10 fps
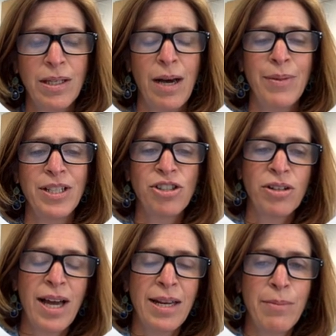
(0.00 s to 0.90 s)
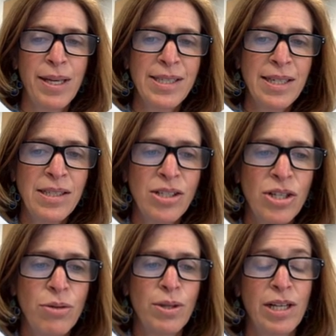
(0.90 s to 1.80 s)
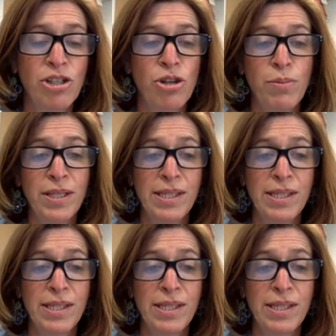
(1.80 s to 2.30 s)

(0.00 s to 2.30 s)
And it should kind of make sense to you that it should be